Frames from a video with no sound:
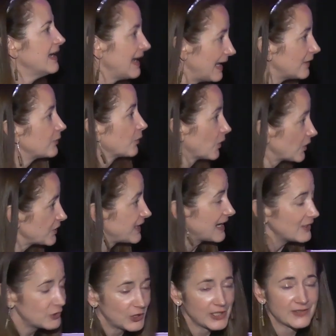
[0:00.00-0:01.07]
and through our
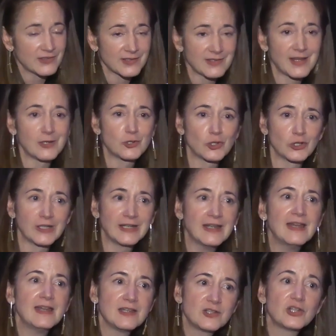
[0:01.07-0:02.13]
stations, essentially,
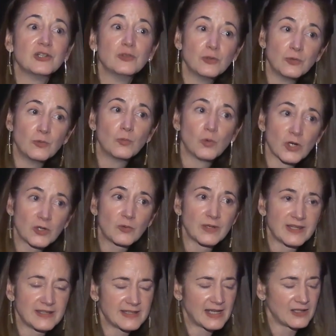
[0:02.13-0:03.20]
to work with
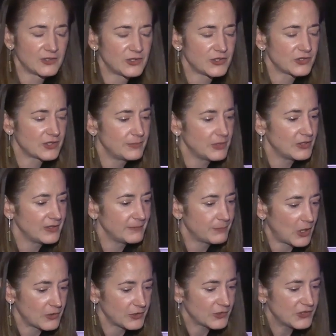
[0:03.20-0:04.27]
intelligence community
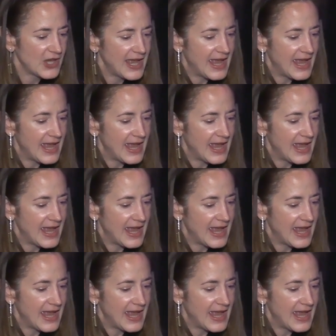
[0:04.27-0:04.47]
partners.